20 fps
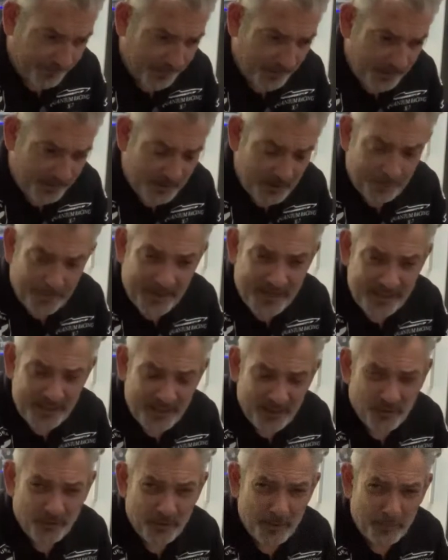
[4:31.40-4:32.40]

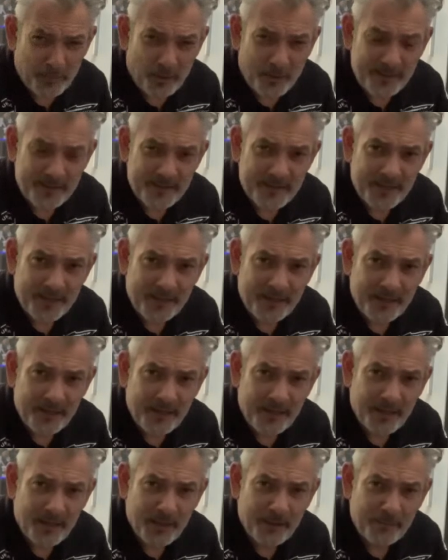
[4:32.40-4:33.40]
depending on the printing,
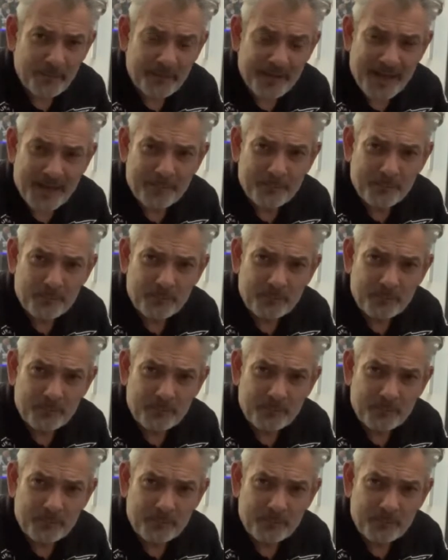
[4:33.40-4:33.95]
that